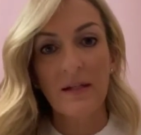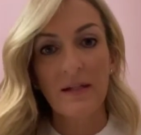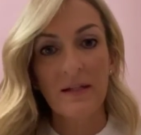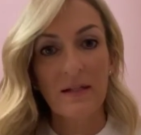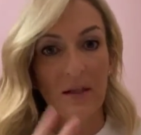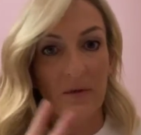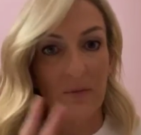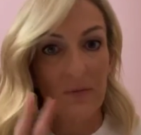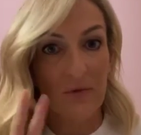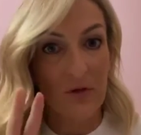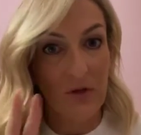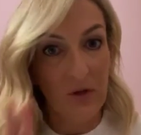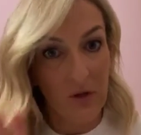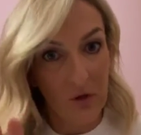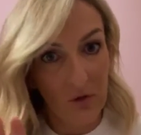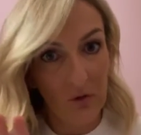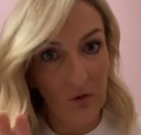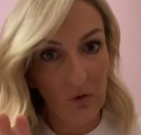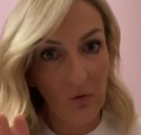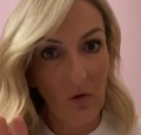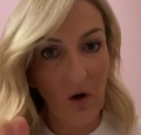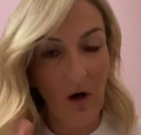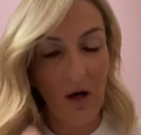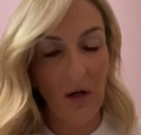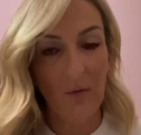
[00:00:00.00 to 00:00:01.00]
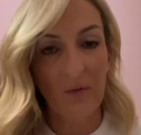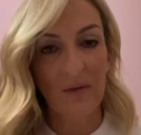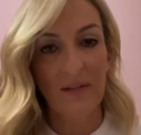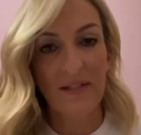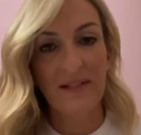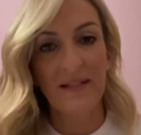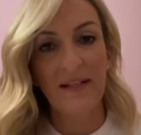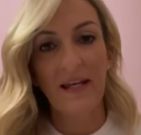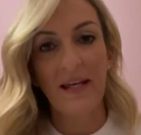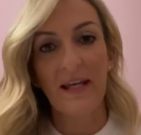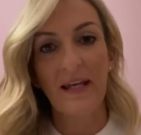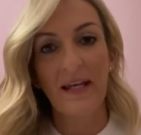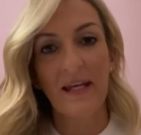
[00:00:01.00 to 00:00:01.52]
Tip two, I would
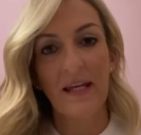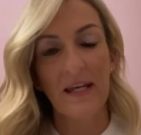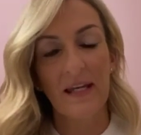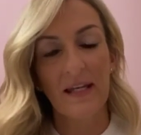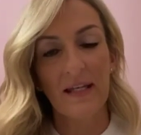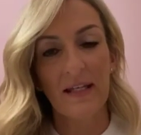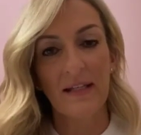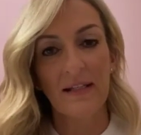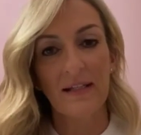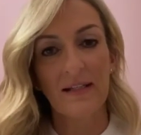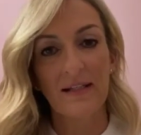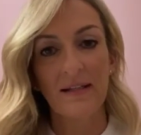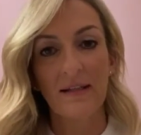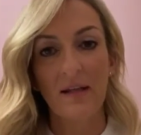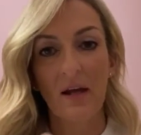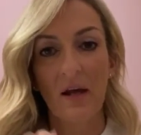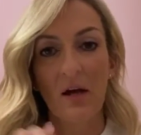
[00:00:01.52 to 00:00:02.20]
say, is